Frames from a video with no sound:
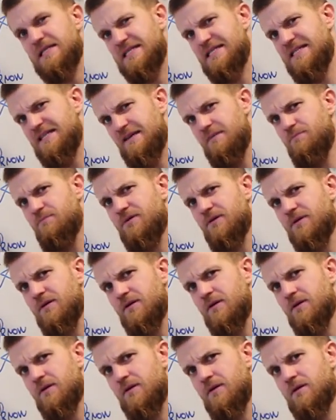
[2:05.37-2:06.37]
Tip,
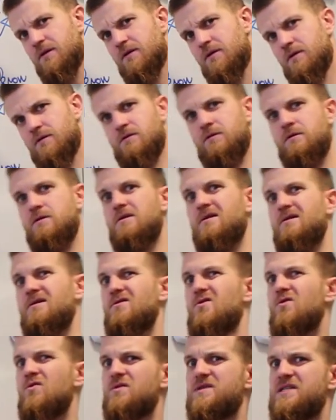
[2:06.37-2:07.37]

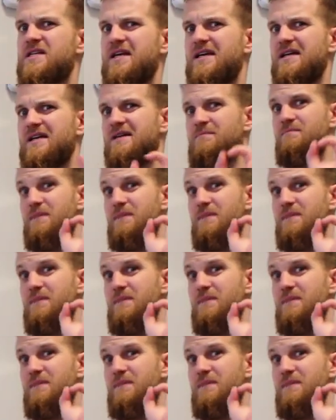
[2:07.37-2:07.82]
conseil.